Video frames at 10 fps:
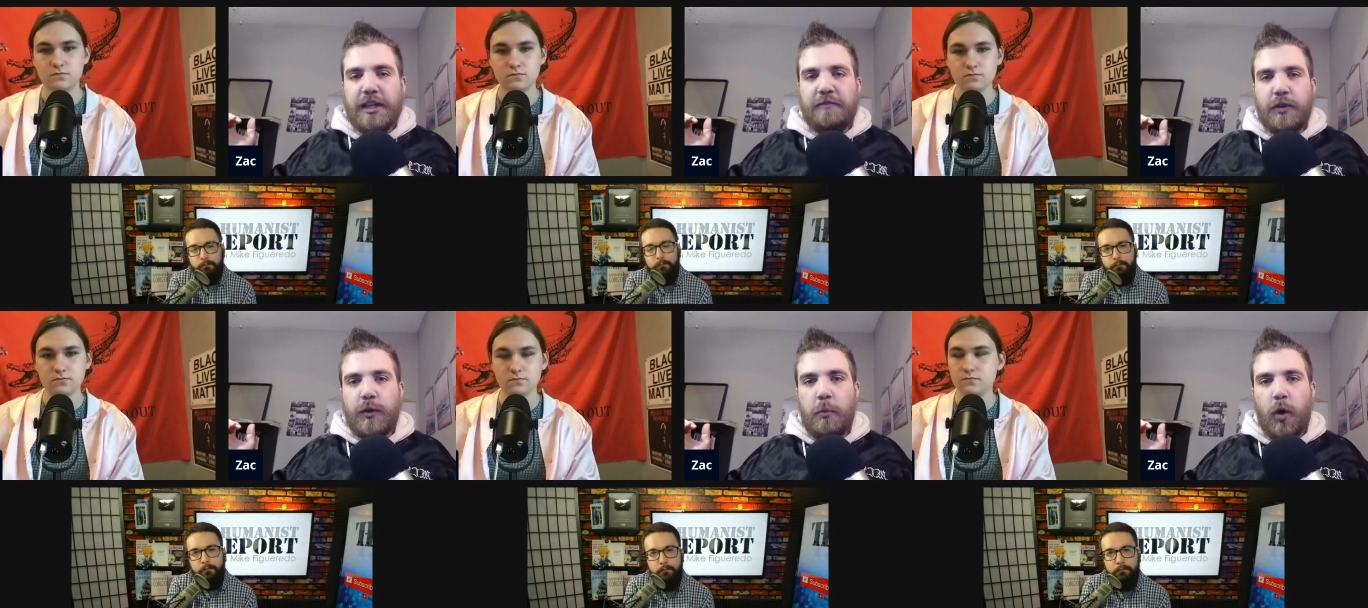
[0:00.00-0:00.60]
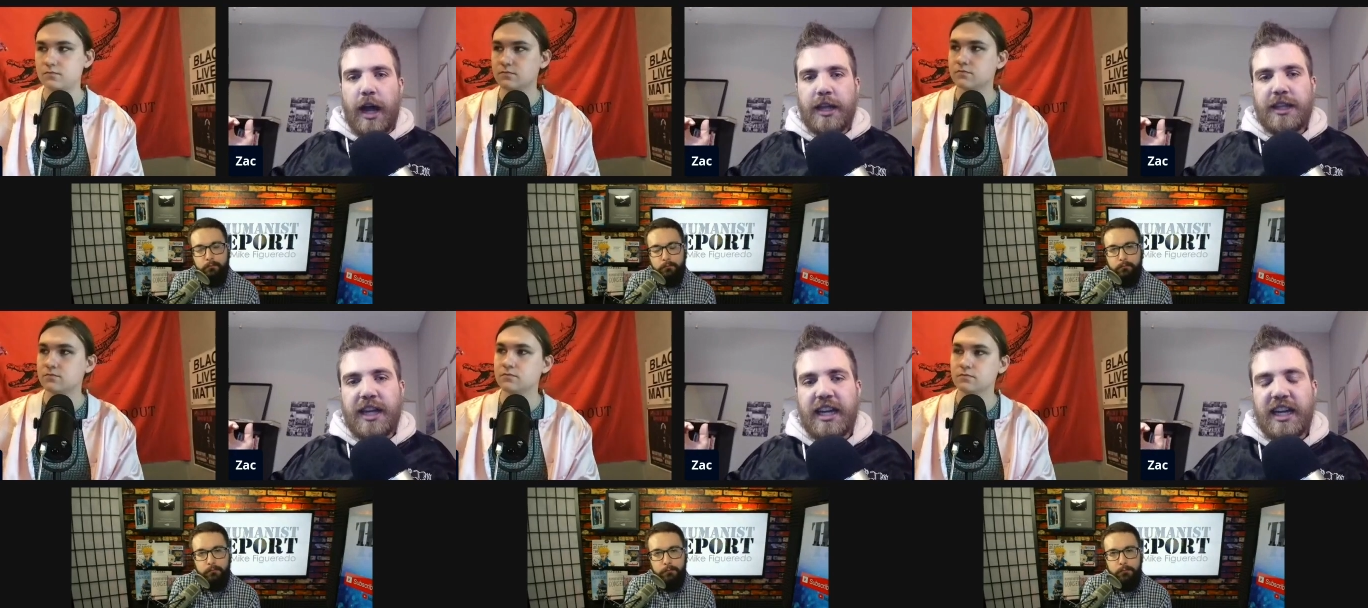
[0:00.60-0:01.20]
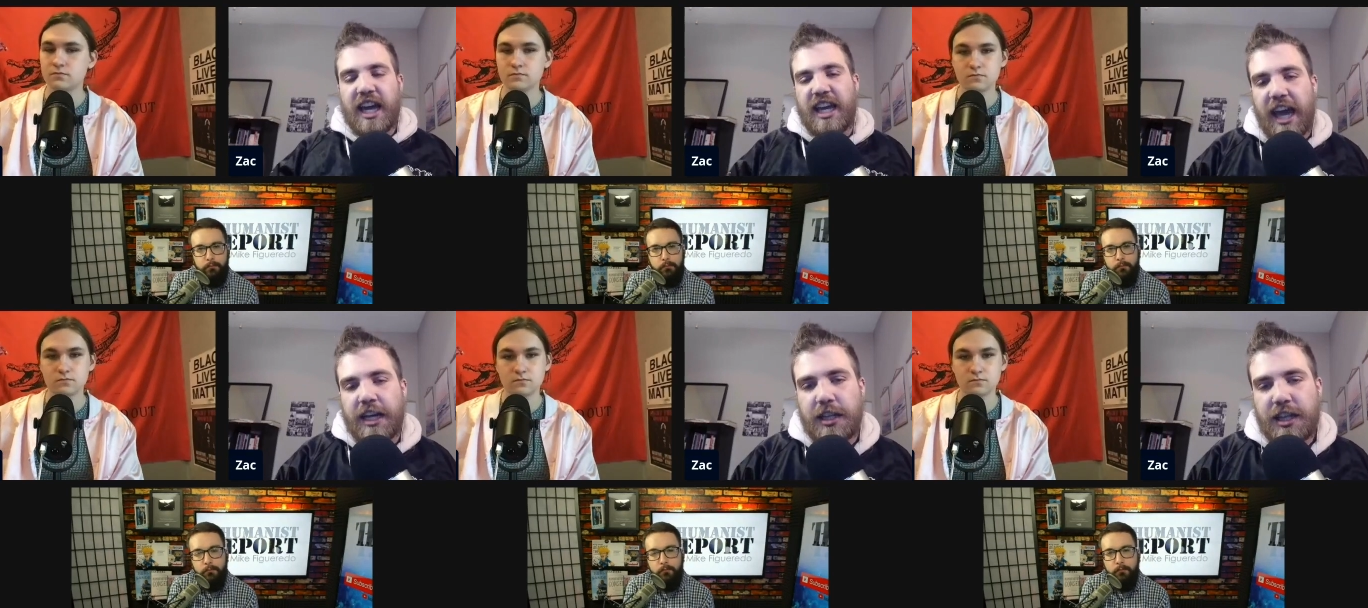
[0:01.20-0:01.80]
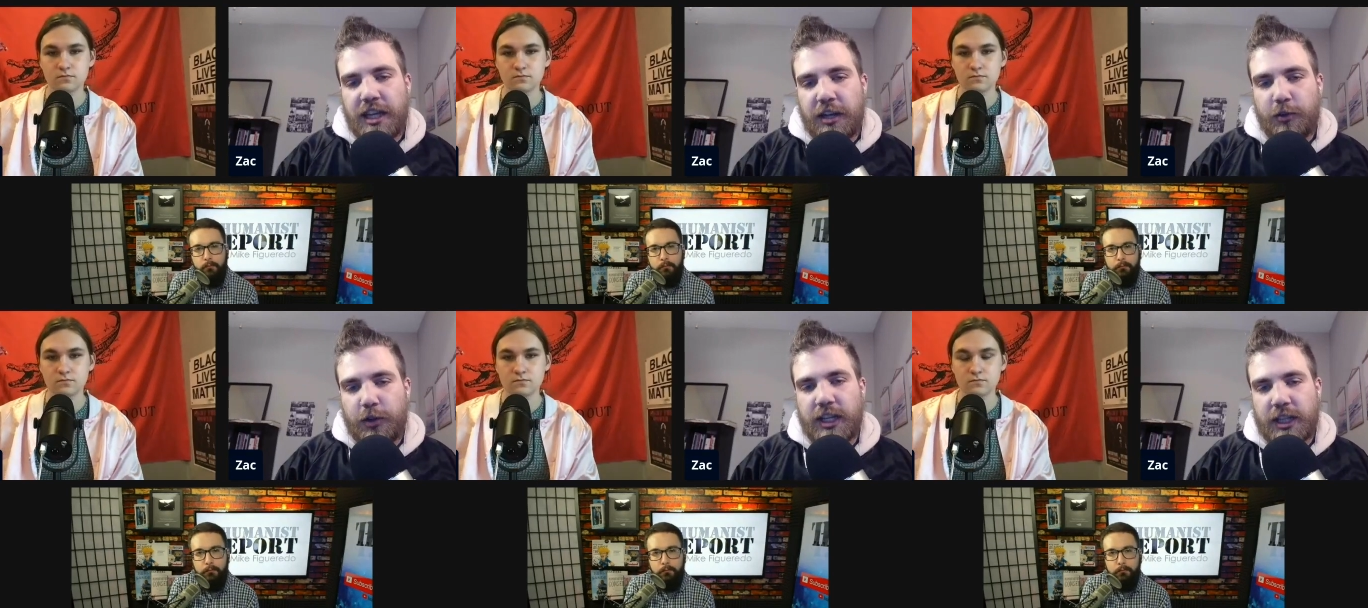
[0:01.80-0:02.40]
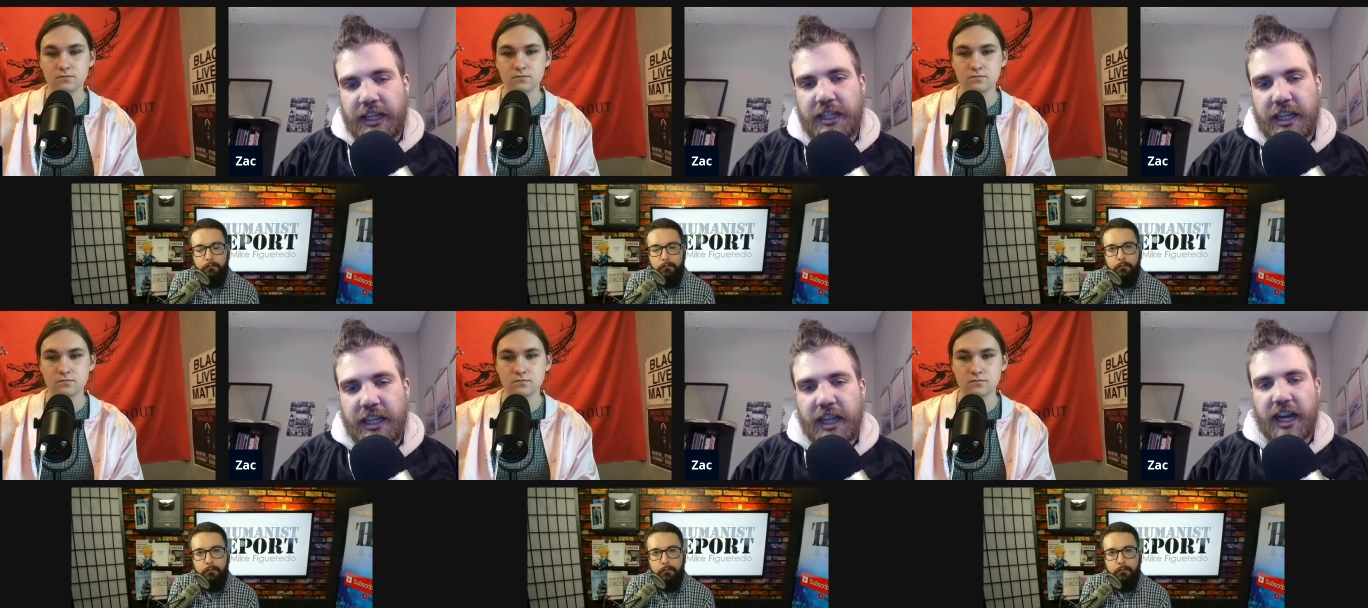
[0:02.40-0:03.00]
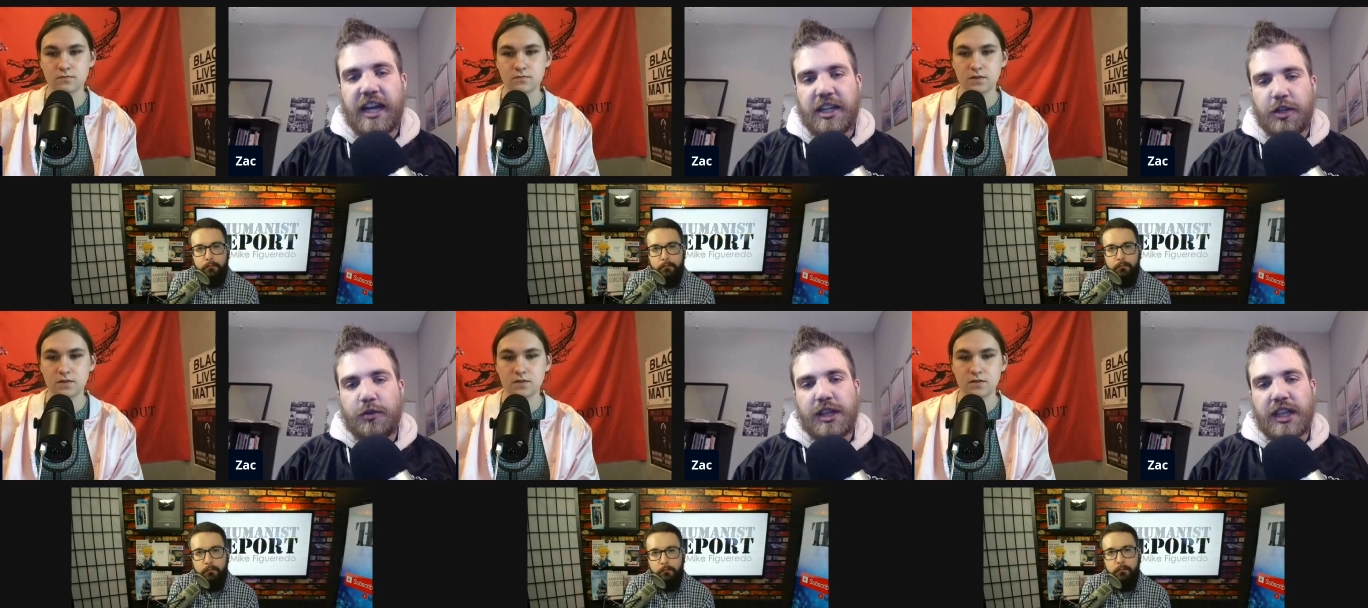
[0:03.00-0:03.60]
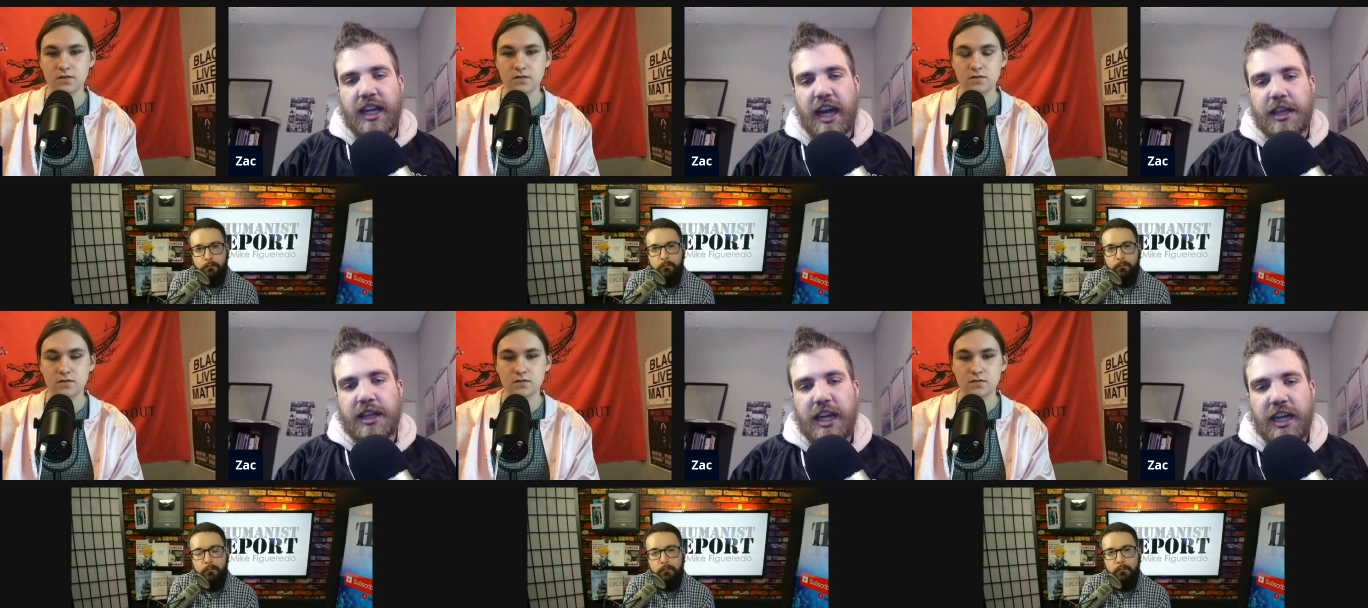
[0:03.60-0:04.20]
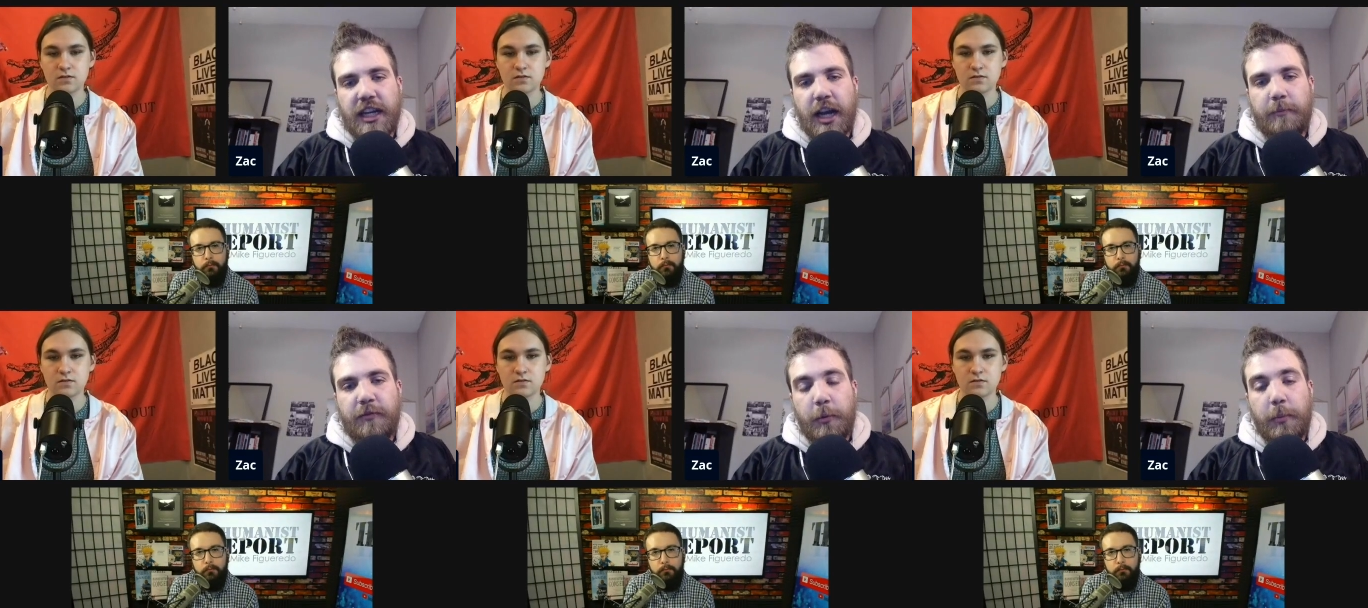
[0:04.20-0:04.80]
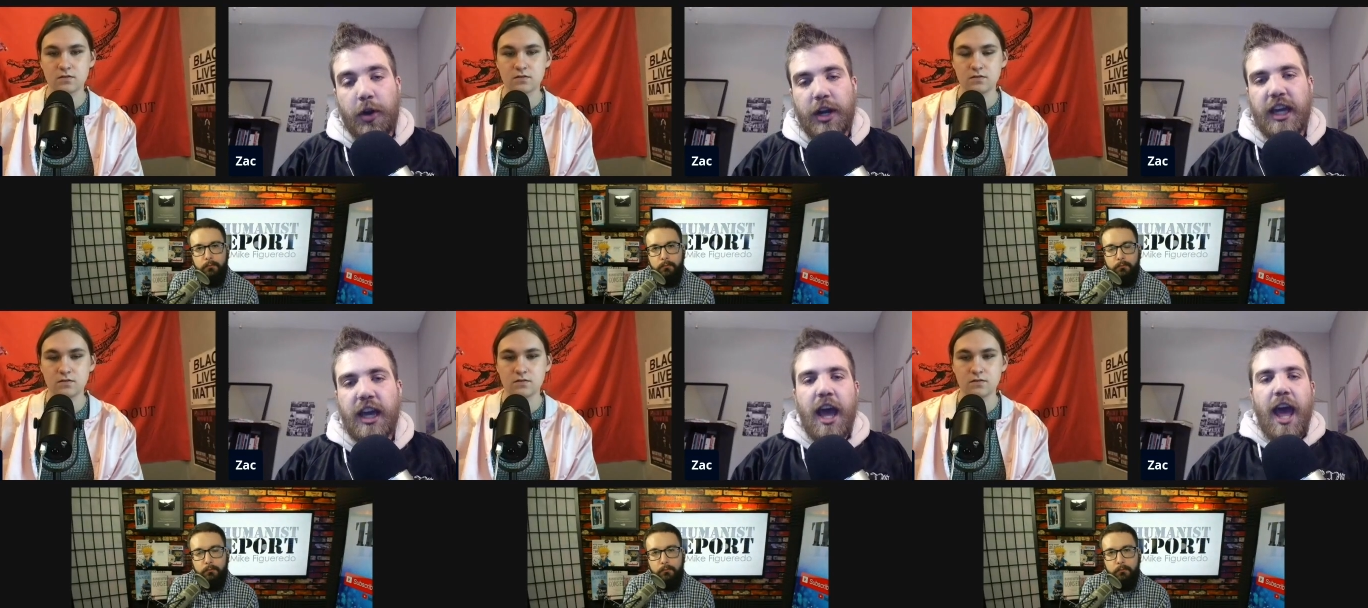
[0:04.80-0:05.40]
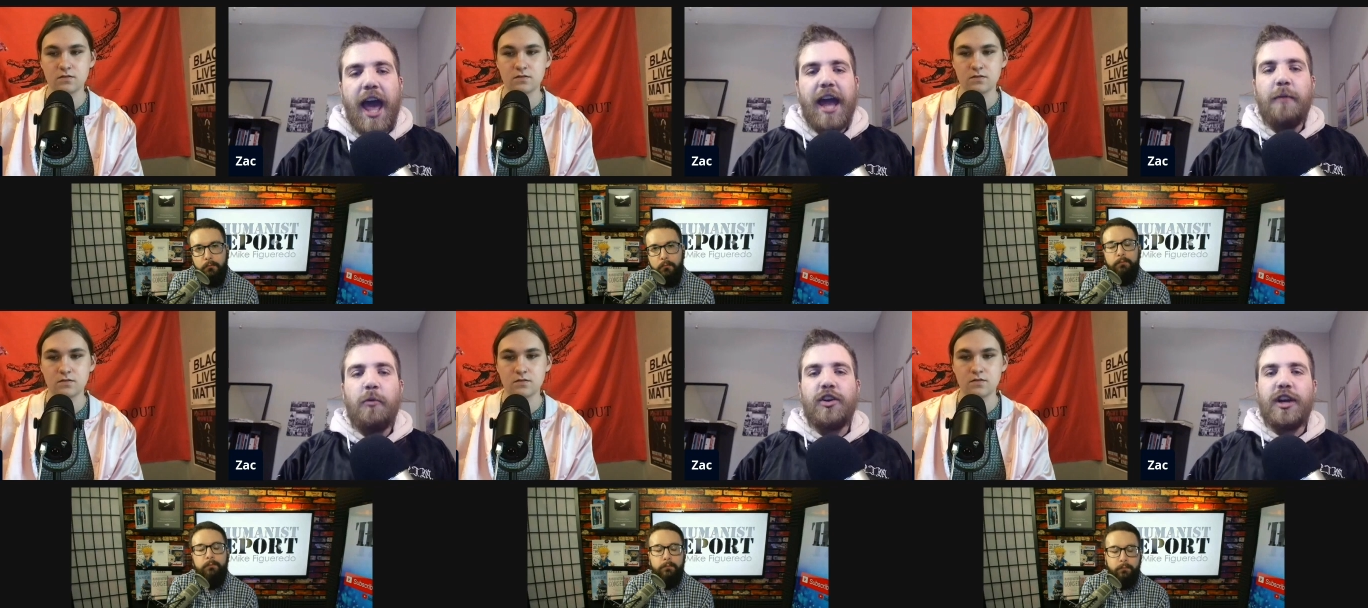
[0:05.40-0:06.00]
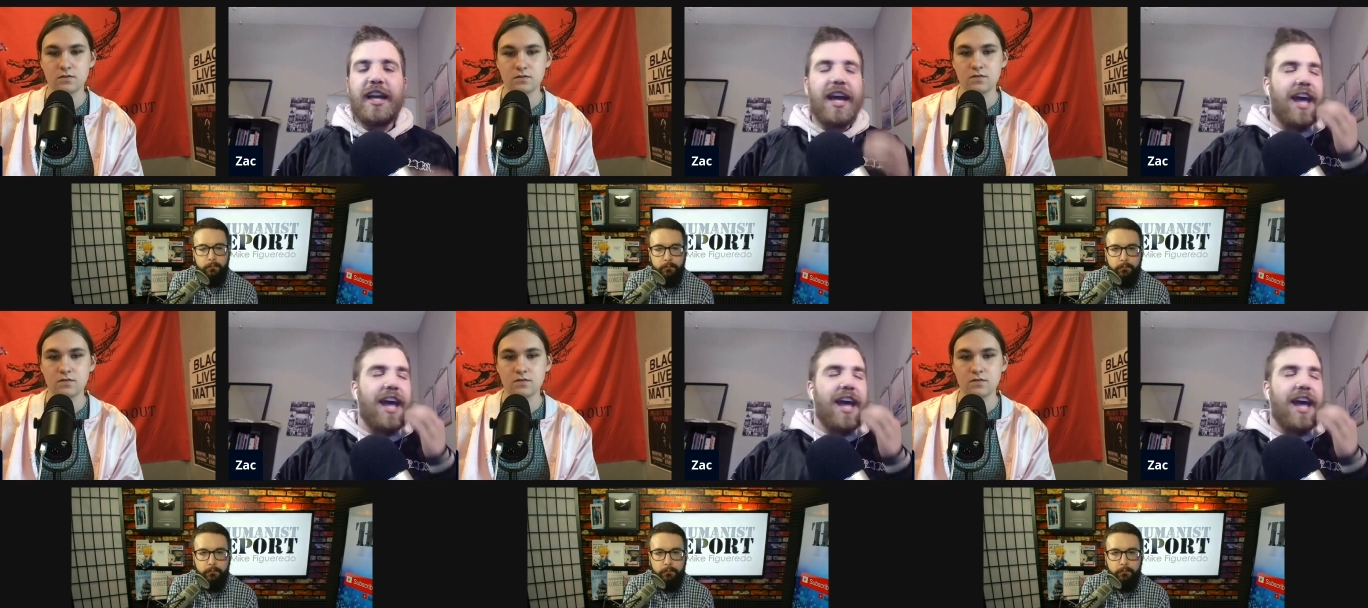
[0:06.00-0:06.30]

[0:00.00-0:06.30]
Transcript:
Speaker 1: I view it more as standing against Hillary Clinton than I do see it as standing up for Bernie. Mm-hmm. And I'm mm-hmm. wondering,